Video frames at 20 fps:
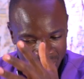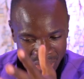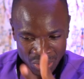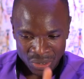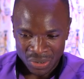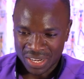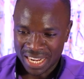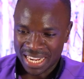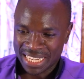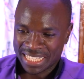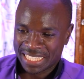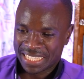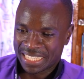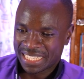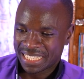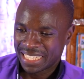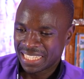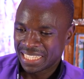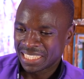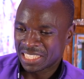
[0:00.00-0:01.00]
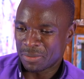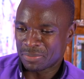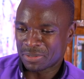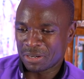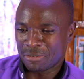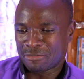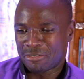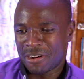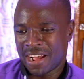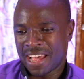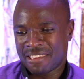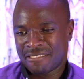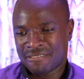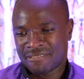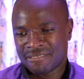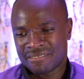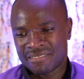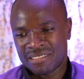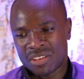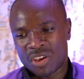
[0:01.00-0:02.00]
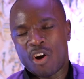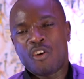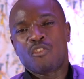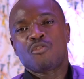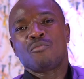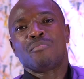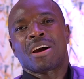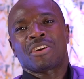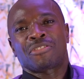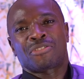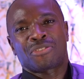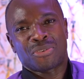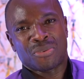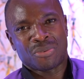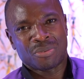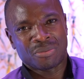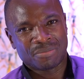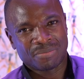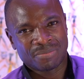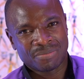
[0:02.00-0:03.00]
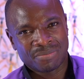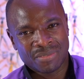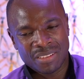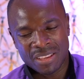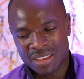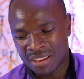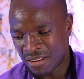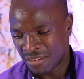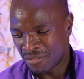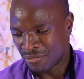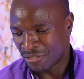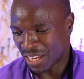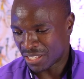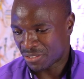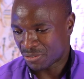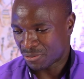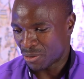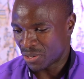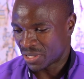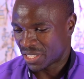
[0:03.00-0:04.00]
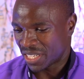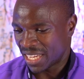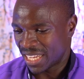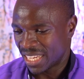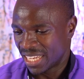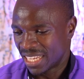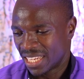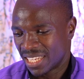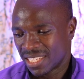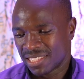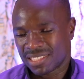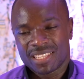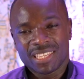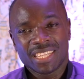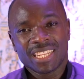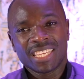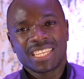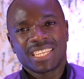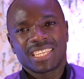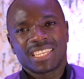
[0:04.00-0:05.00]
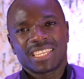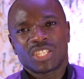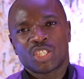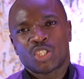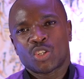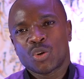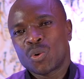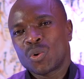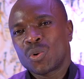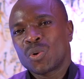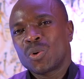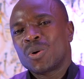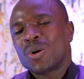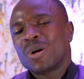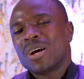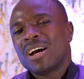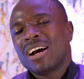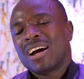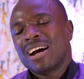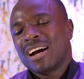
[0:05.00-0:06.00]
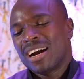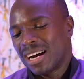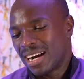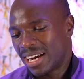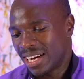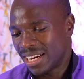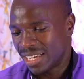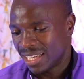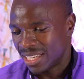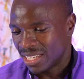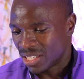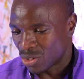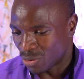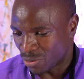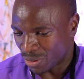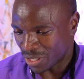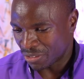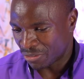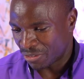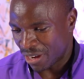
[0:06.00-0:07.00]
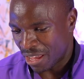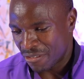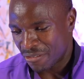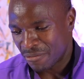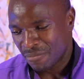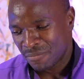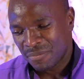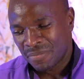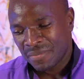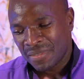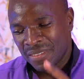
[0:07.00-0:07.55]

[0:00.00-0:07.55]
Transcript: Look at chapter 5 of Matthew, verse 43 to 45.